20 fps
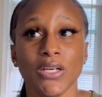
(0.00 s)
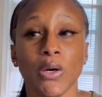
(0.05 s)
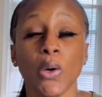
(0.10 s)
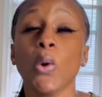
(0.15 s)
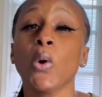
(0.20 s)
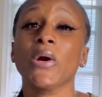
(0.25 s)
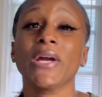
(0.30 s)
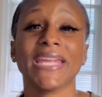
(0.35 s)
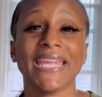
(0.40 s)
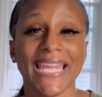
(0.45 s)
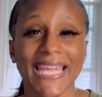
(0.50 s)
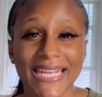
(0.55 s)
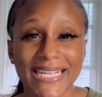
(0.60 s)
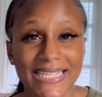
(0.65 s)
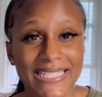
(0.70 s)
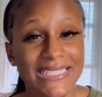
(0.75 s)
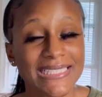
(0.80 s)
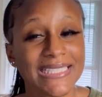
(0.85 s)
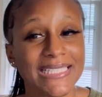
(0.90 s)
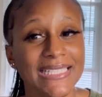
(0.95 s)

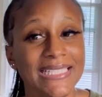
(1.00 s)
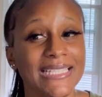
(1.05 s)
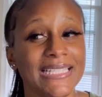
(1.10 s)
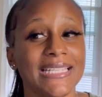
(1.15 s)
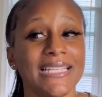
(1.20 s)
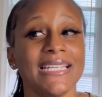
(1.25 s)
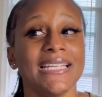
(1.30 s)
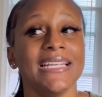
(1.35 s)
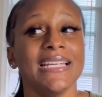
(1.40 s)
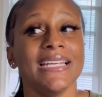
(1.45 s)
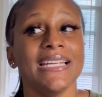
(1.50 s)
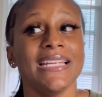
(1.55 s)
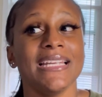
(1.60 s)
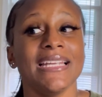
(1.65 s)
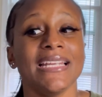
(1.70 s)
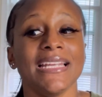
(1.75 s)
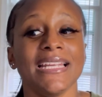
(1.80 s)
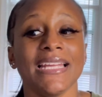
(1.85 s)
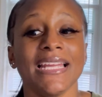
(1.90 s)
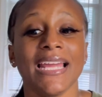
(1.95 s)
organically,
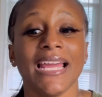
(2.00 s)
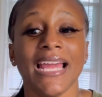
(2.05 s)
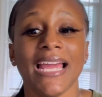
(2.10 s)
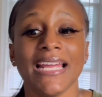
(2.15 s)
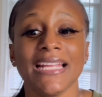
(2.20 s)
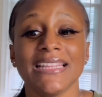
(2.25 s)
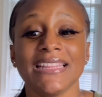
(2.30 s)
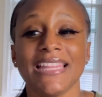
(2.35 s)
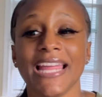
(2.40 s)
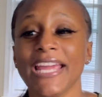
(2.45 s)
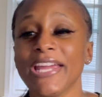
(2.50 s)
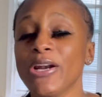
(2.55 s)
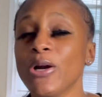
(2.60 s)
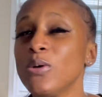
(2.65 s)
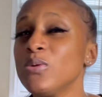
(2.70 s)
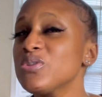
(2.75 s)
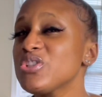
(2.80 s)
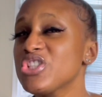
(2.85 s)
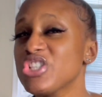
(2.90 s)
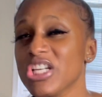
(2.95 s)
they
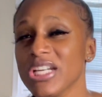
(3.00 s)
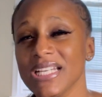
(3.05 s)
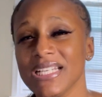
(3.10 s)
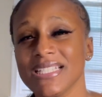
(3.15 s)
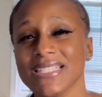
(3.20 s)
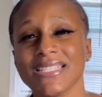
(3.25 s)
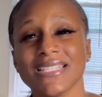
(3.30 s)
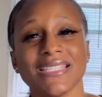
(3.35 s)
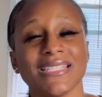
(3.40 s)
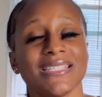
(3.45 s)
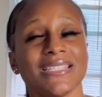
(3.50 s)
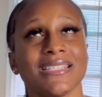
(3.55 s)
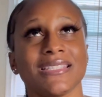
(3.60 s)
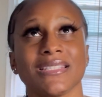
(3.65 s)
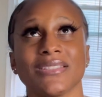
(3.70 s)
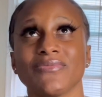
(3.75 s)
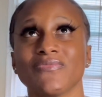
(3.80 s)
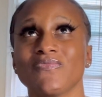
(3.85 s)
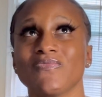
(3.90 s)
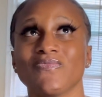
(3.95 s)
don't just
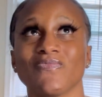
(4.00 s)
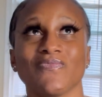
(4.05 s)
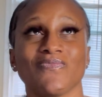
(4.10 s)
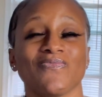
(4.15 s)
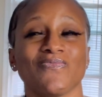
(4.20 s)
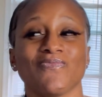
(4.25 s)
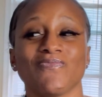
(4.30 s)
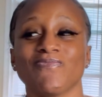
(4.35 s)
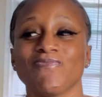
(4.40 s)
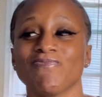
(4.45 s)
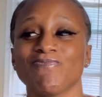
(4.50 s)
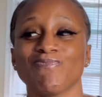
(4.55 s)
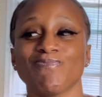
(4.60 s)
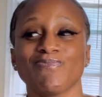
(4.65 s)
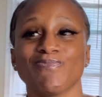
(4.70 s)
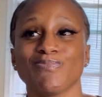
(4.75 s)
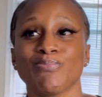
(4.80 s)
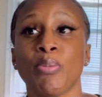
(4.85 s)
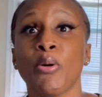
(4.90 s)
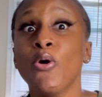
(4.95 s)

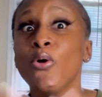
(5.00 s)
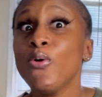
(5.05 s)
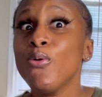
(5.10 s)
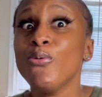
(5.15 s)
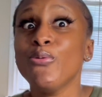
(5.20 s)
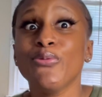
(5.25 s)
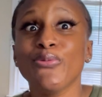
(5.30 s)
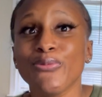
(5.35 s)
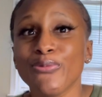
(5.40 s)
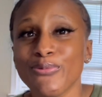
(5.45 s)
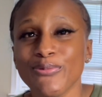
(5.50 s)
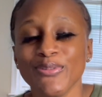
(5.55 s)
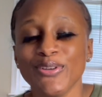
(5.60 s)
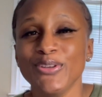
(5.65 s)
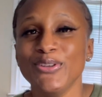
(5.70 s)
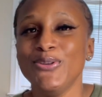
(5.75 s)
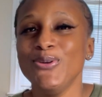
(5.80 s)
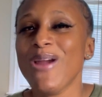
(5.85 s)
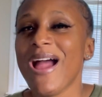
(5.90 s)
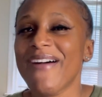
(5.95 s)
poof,
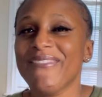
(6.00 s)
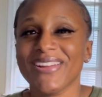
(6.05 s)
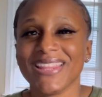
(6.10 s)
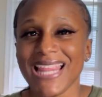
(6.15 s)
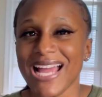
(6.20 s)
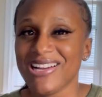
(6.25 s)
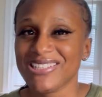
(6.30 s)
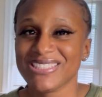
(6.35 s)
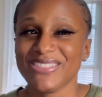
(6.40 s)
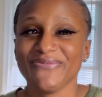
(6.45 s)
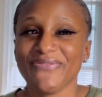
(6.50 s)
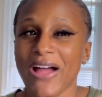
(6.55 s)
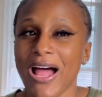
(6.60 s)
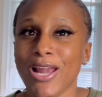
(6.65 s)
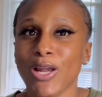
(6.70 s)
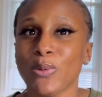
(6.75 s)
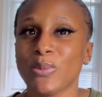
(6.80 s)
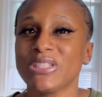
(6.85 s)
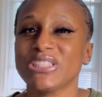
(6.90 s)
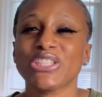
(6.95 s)
you have a thousand
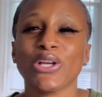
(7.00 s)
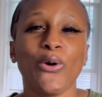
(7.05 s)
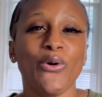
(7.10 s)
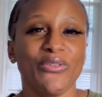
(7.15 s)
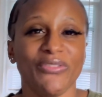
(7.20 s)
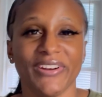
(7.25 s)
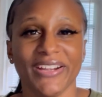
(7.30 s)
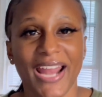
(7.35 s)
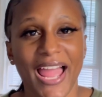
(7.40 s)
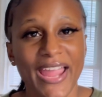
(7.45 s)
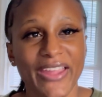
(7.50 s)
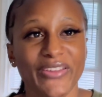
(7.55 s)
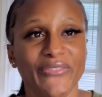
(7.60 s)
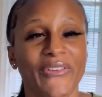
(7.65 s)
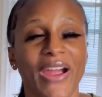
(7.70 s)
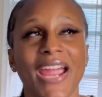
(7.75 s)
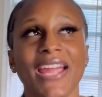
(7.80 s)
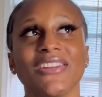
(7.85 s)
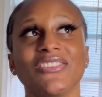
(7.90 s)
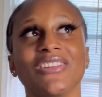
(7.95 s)
followers overnight,
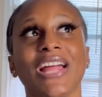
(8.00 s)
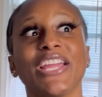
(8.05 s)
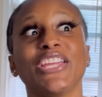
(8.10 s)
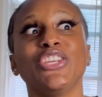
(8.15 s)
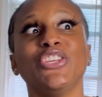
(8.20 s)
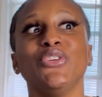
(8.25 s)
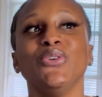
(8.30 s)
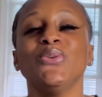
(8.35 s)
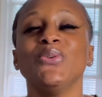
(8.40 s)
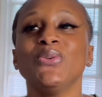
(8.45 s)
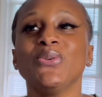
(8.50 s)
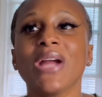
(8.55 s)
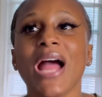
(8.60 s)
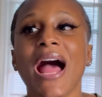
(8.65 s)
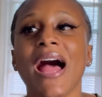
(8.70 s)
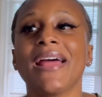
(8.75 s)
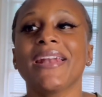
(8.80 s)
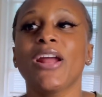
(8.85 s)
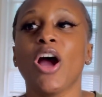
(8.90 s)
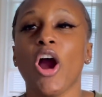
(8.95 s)
right? Like, you
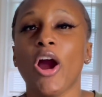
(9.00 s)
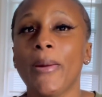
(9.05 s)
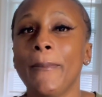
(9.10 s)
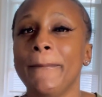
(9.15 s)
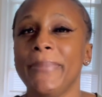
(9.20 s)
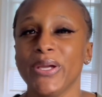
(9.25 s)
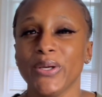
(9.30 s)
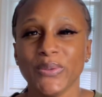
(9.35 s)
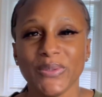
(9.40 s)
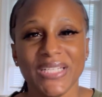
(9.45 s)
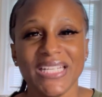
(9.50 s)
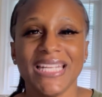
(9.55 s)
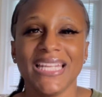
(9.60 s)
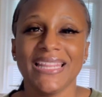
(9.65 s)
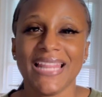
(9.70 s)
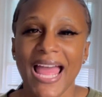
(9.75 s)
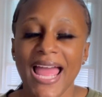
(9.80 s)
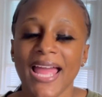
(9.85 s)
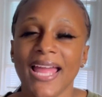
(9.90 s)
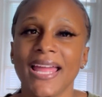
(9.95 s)
kind of are building
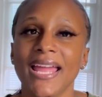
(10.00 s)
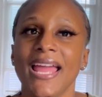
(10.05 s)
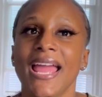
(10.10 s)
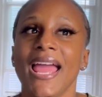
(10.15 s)
that.